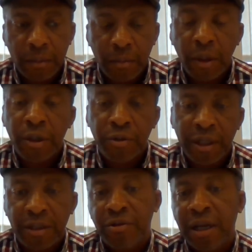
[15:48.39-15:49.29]

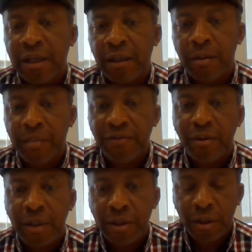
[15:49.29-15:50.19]
monitoring and tracking
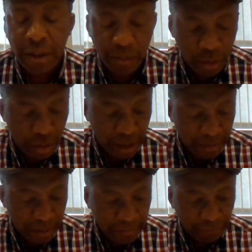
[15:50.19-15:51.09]
performance on these
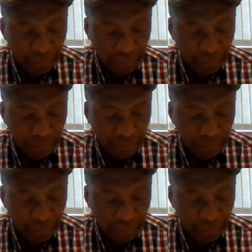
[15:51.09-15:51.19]
programs.